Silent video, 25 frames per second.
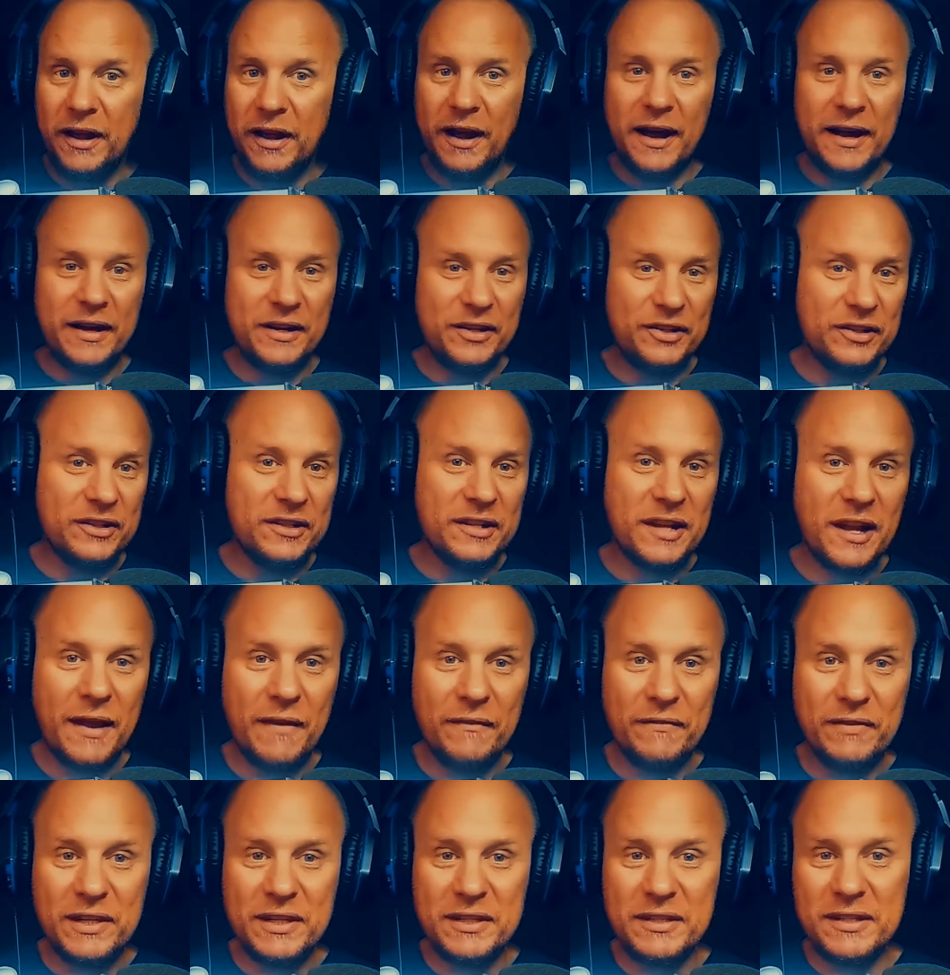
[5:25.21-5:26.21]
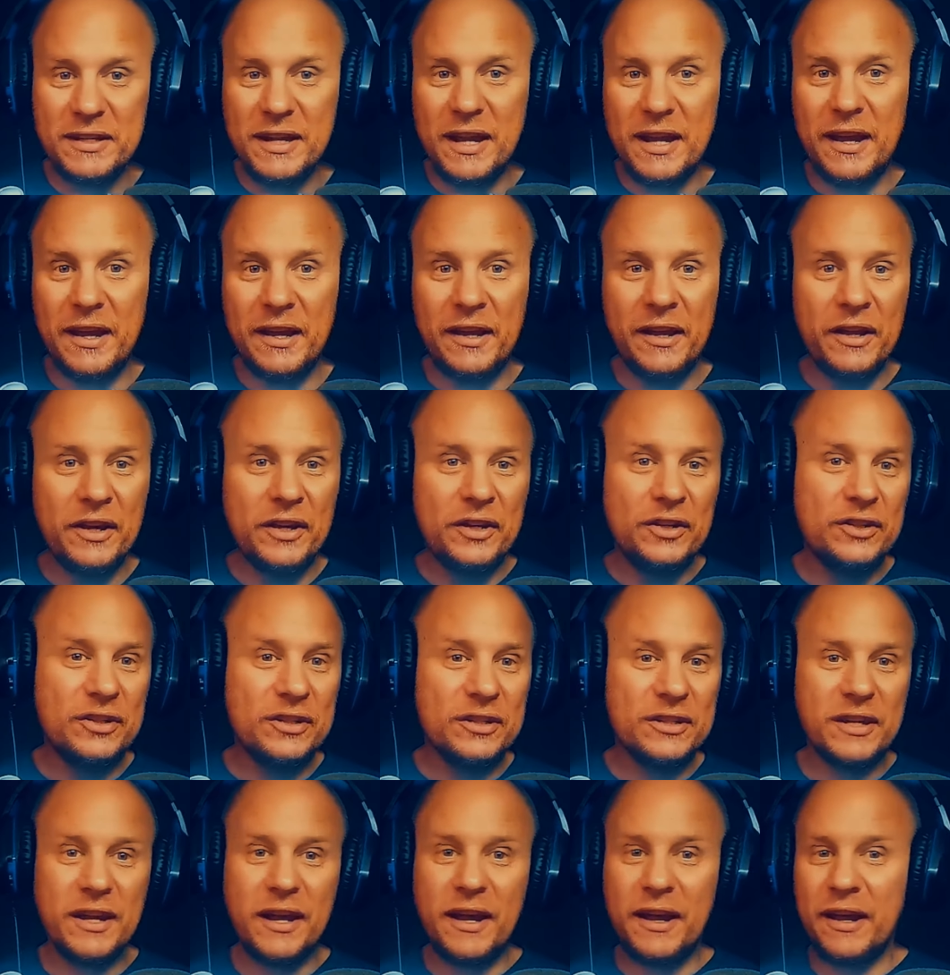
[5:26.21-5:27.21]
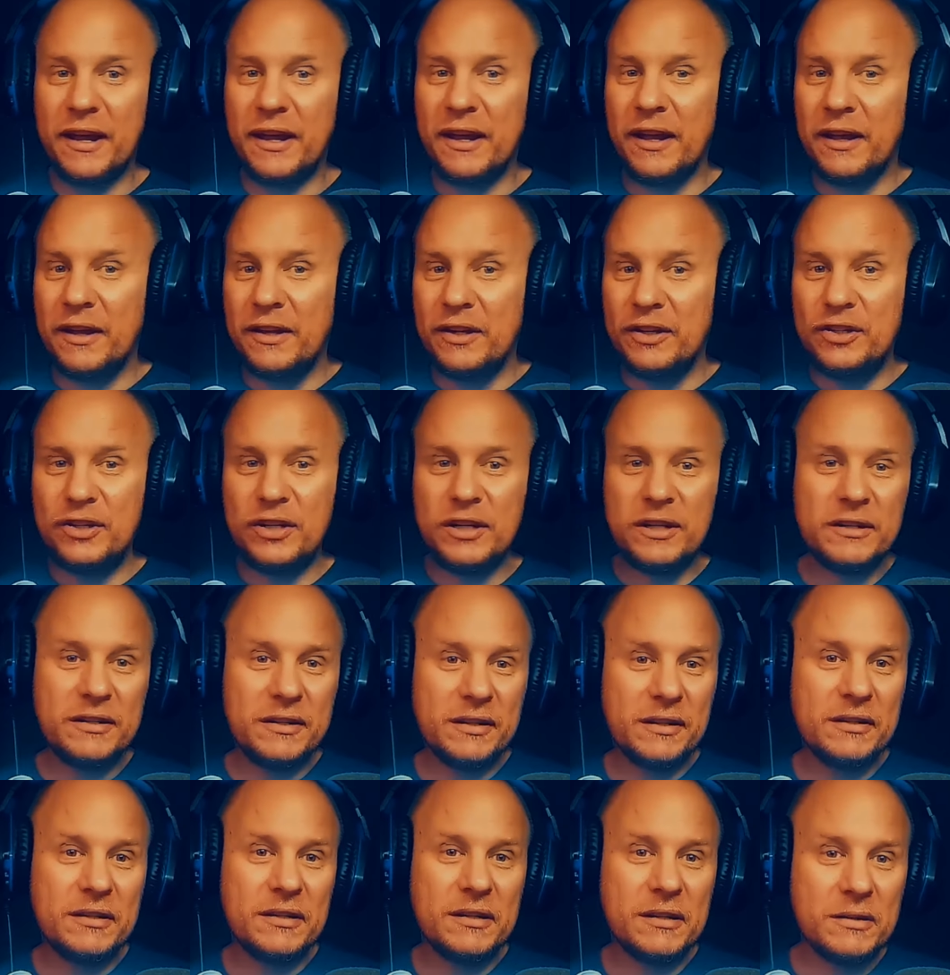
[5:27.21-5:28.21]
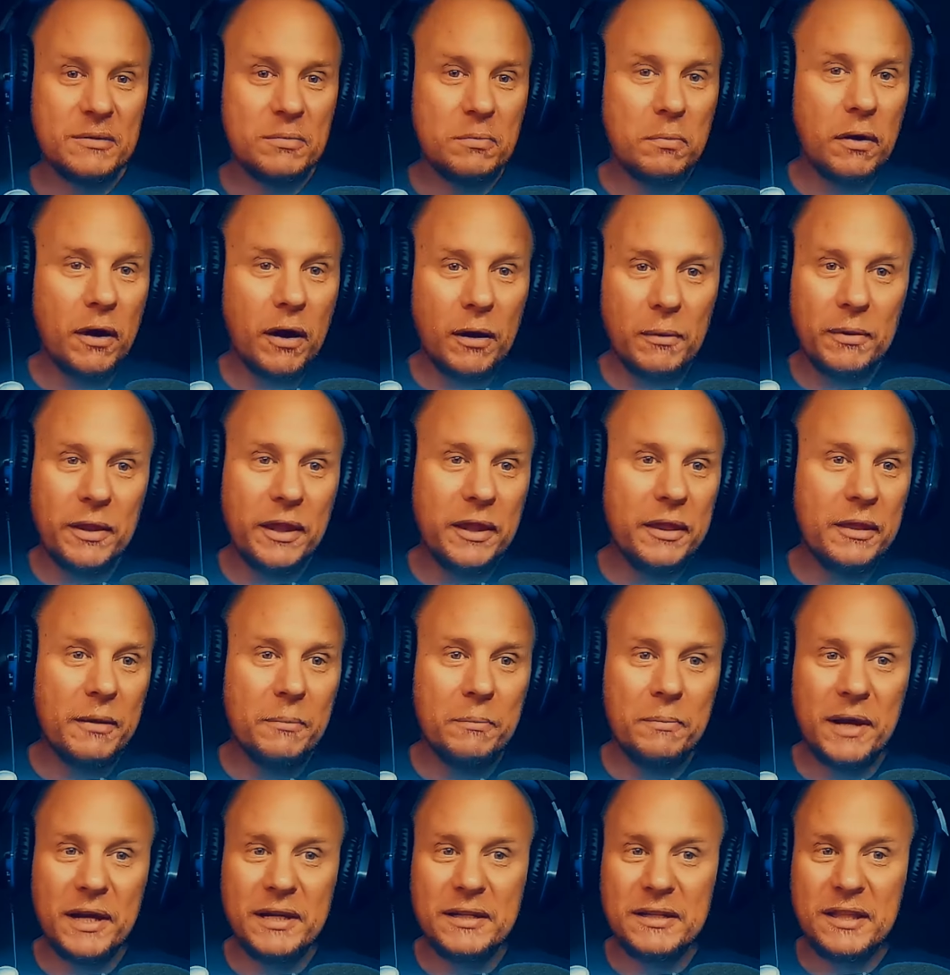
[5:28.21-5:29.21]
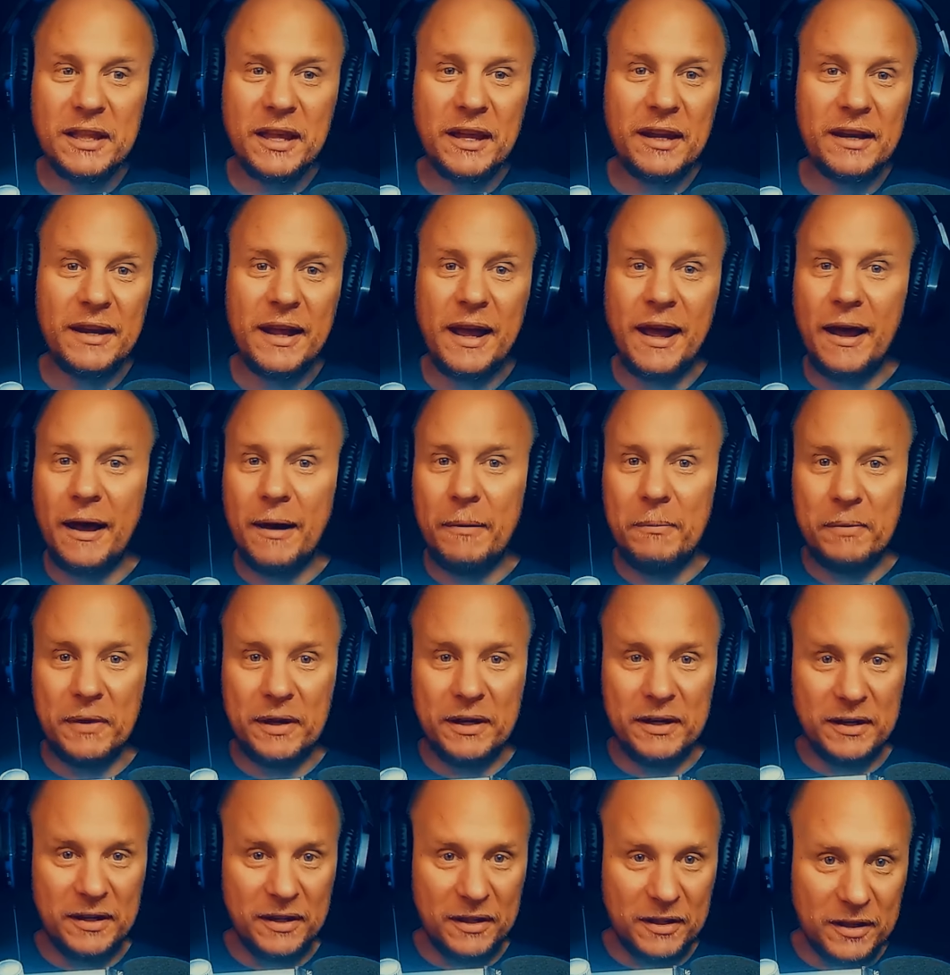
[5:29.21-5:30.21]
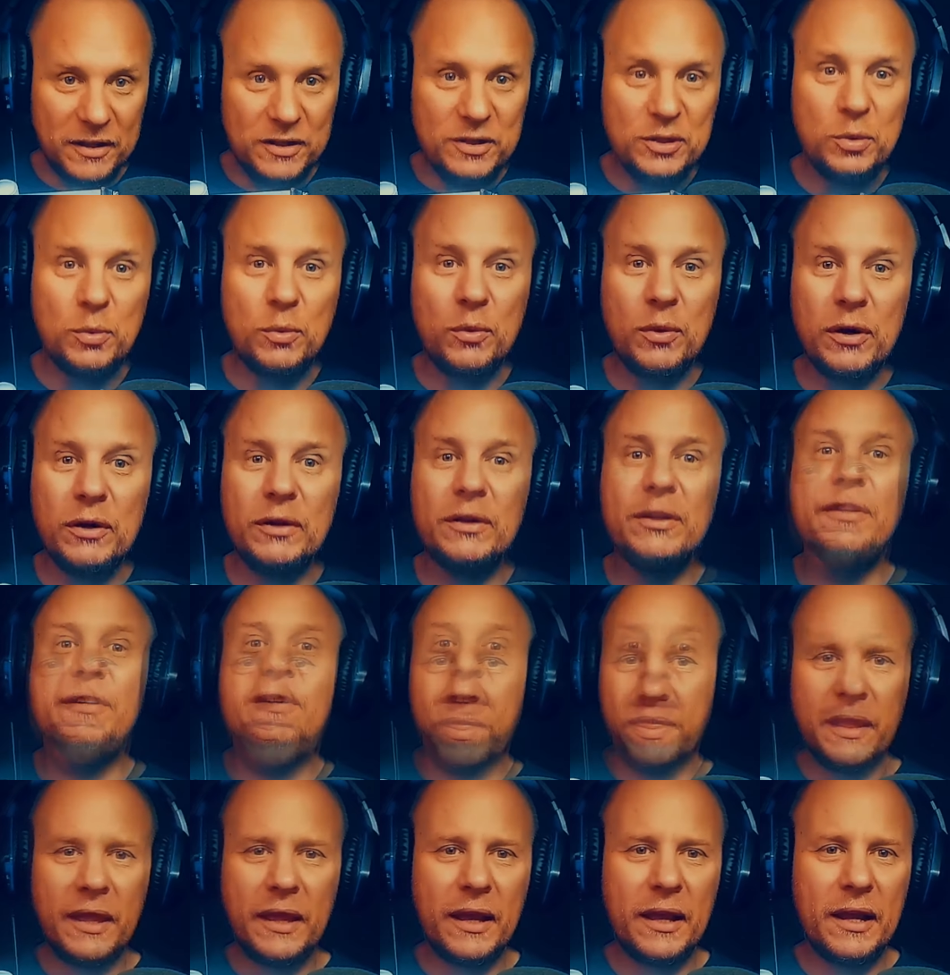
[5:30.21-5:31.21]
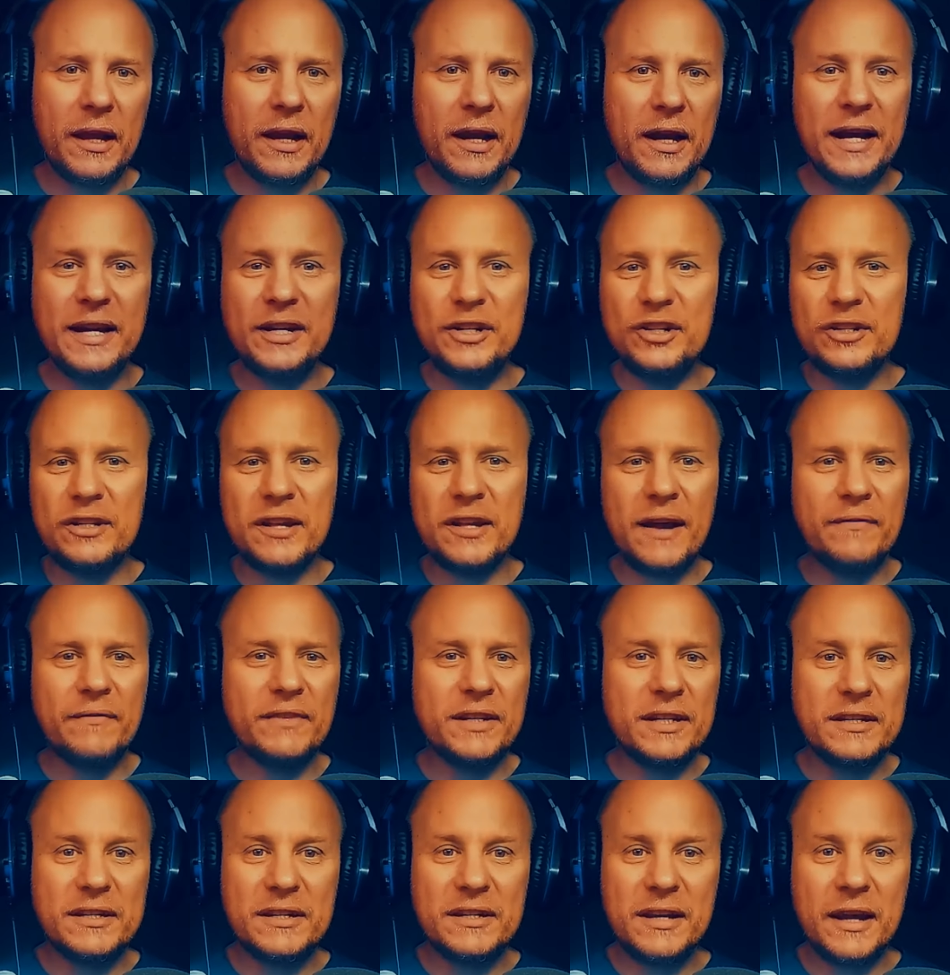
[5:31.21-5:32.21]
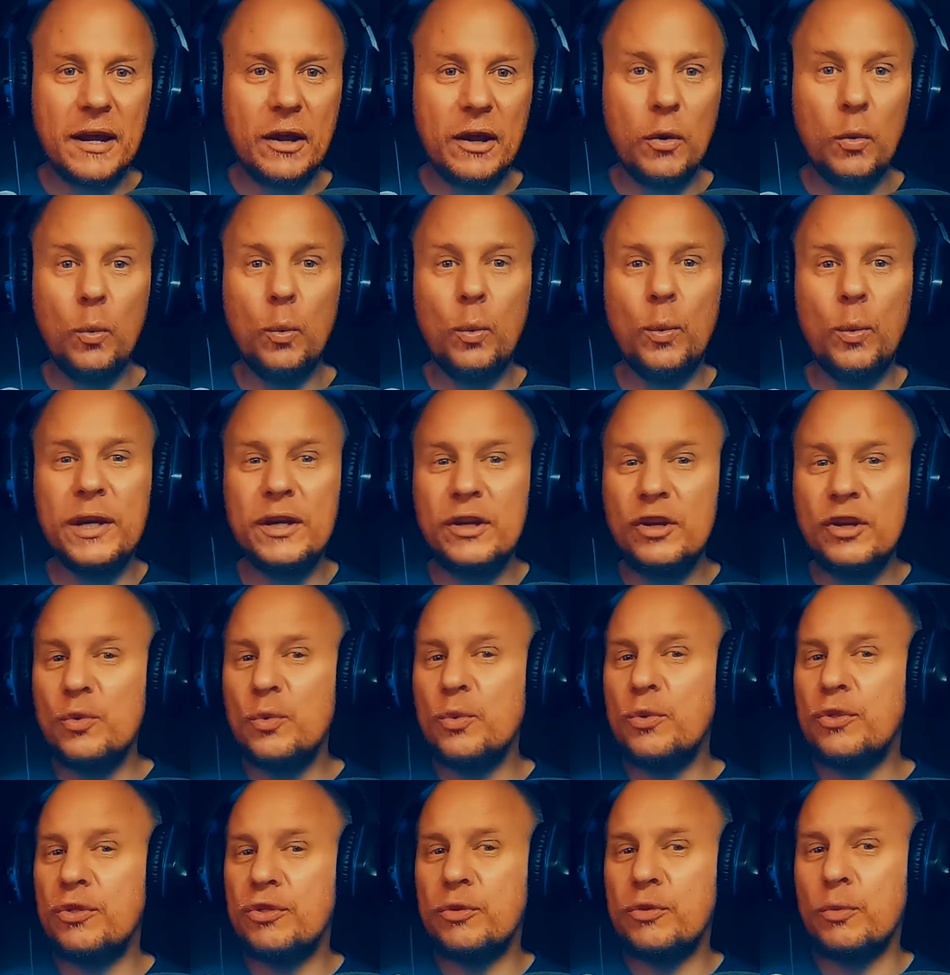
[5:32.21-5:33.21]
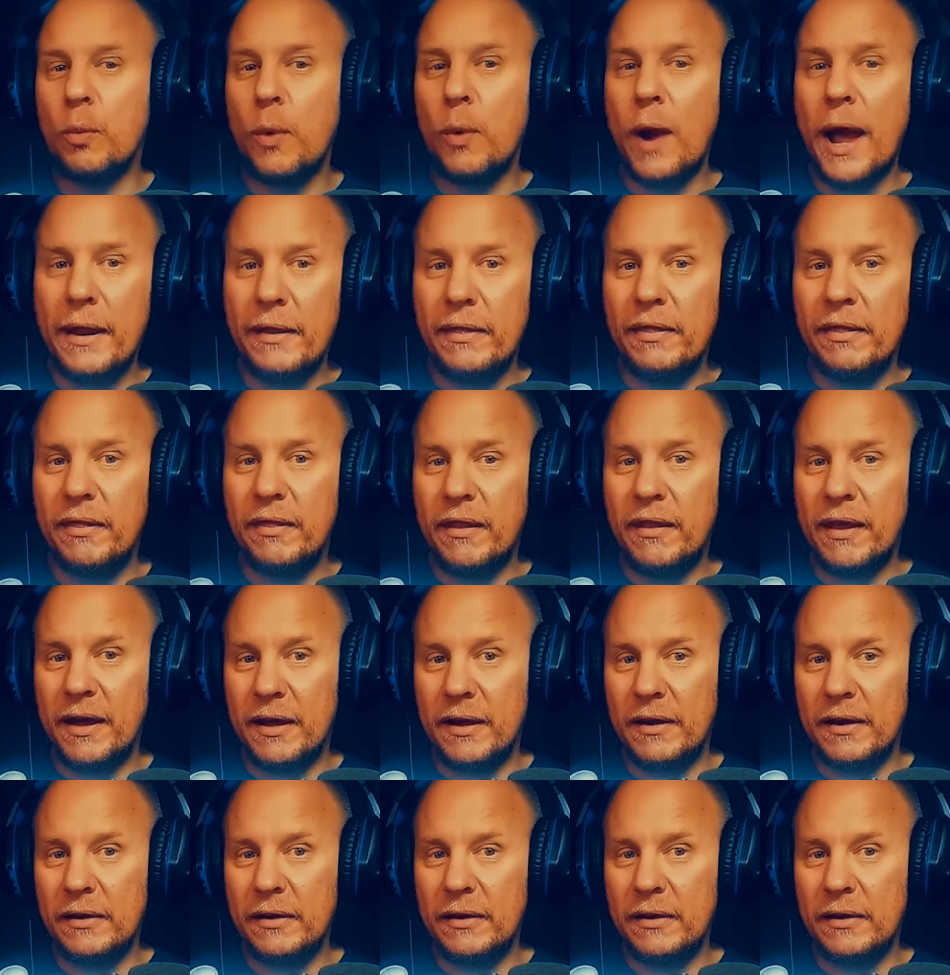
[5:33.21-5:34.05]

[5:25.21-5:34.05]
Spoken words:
I just have to say, just like Jesus is probably the best thing to happen to this world. And I just have to say, when you threaten that,